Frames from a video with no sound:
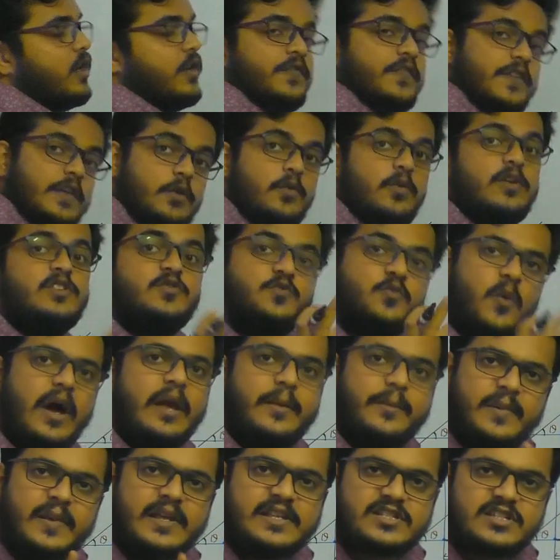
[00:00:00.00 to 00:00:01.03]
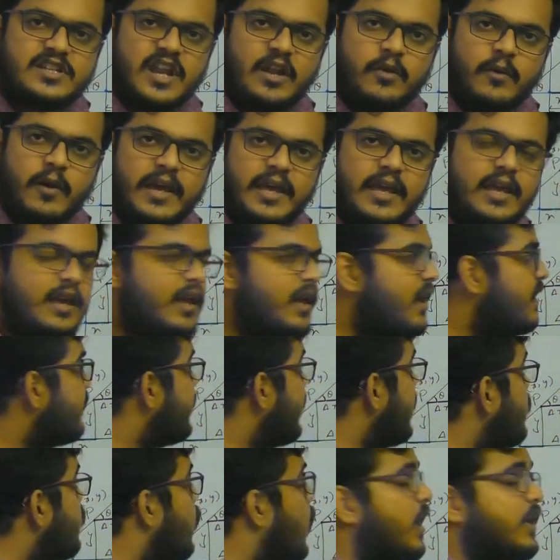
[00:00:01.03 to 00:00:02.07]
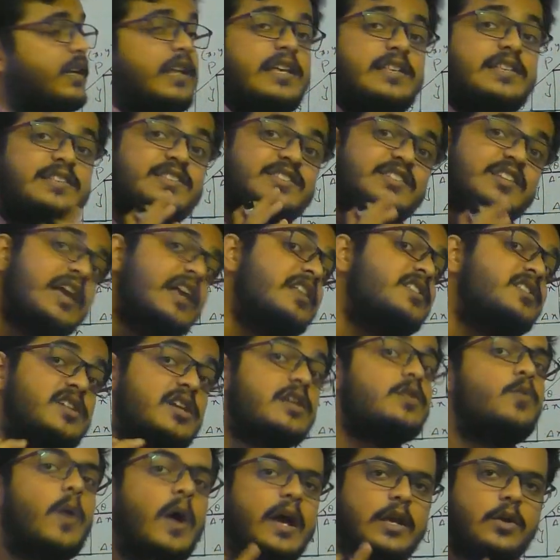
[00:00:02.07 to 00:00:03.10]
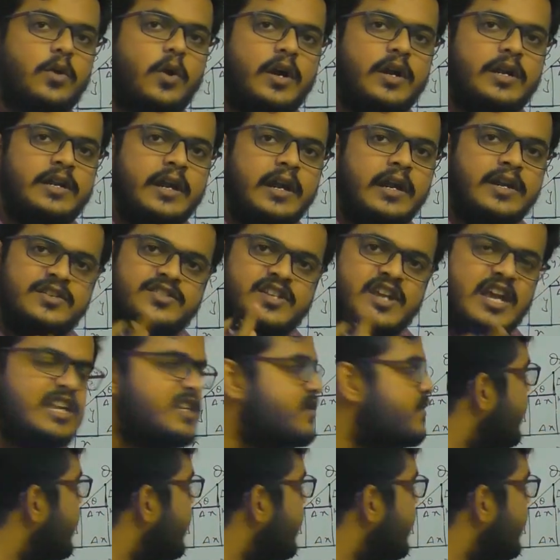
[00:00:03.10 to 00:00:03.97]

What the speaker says: of Q is y plus del y, then what is change in y coordinate? Change